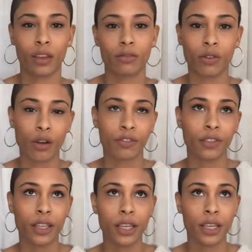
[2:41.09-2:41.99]

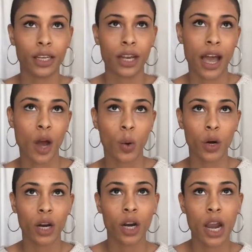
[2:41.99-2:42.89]
roughly an
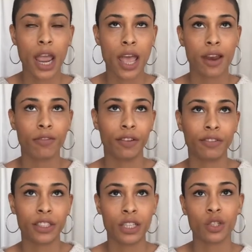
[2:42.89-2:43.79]
hour and
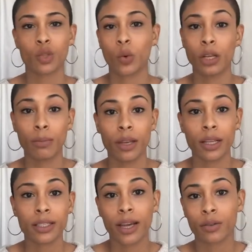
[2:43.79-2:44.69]
15 to 20
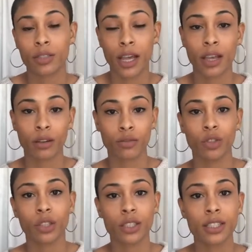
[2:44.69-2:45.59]
minutes outside of
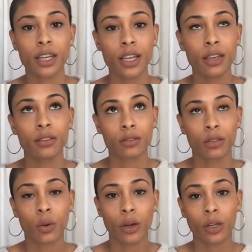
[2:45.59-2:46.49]
New York City,
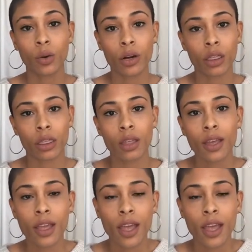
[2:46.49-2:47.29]
going north.